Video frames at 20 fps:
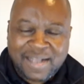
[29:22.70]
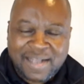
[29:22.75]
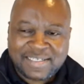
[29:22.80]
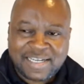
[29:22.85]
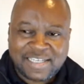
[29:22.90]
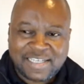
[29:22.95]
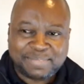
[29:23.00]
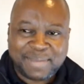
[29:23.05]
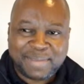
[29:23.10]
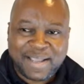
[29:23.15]

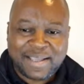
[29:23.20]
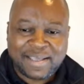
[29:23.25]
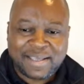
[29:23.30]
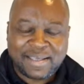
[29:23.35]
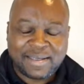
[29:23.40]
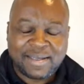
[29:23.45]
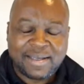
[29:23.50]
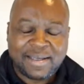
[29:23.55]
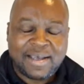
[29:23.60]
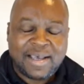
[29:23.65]
Trust Bank.
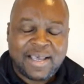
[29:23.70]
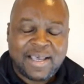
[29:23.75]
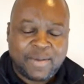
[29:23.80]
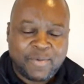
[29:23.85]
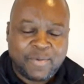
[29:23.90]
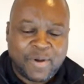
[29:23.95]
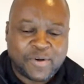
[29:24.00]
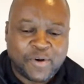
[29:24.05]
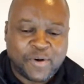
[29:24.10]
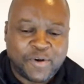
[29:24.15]
He
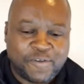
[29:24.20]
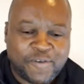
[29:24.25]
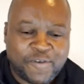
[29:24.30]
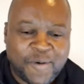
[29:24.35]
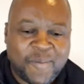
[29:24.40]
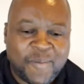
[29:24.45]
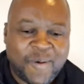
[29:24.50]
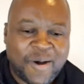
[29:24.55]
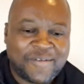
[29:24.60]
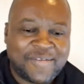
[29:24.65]
went on to
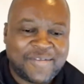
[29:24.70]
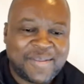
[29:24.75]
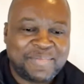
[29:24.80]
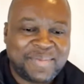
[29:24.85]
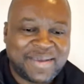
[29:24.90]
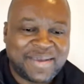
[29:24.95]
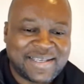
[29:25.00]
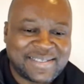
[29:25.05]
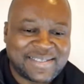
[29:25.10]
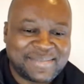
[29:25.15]
form one of the
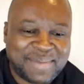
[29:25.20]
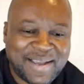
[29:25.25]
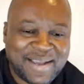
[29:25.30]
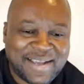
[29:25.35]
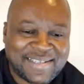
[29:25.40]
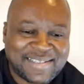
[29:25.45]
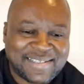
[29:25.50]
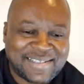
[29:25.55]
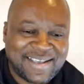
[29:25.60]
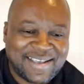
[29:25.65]
biggest
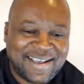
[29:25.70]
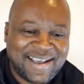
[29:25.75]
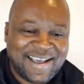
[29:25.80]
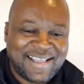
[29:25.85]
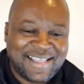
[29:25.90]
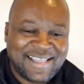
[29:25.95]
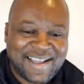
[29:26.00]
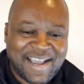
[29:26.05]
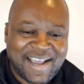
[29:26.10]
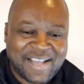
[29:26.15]
banks,
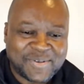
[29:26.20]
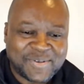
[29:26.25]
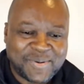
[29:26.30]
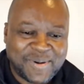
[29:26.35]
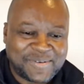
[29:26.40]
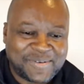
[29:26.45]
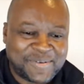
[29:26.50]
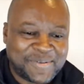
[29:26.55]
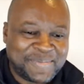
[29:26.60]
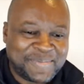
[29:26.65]
and the guys who
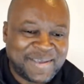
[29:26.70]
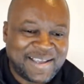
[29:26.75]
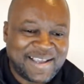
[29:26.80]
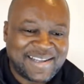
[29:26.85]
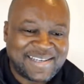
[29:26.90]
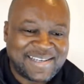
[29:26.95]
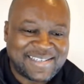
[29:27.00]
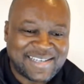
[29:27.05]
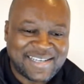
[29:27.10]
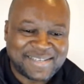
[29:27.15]
worked with me
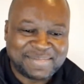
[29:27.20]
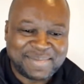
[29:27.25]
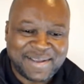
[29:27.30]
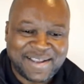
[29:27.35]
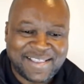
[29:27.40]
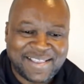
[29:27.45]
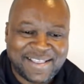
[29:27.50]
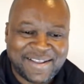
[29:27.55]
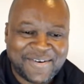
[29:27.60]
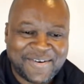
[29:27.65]
at Trust
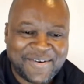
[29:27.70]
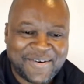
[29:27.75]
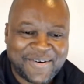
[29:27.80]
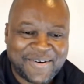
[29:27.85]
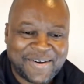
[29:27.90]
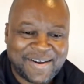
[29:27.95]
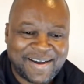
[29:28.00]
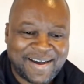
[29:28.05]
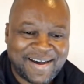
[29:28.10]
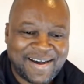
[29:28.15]
Bank, they
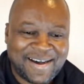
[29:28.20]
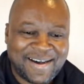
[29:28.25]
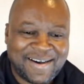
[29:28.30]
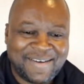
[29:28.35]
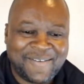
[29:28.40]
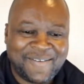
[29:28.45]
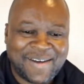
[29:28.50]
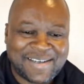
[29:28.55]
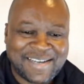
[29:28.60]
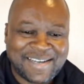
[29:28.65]
know
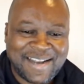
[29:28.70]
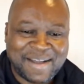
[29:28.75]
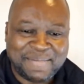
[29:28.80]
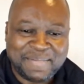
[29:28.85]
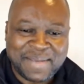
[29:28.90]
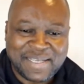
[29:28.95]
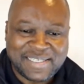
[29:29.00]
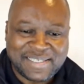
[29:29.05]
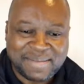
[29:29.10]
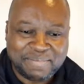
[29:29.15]
what an
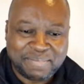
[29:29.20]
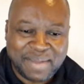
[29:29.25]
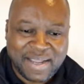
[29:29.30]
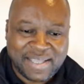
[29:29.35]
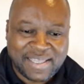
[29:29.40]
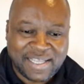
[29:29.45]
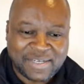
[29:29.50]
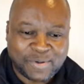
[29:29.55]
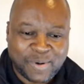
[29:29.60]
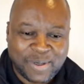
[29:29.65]
amazing
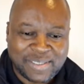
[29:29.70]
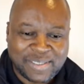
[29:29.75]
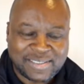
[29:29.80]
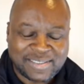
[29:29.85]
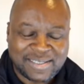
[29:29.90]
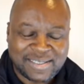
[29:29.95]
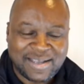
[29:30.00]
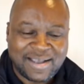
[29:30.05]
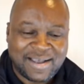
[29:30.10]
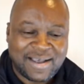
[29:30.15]
bank that was.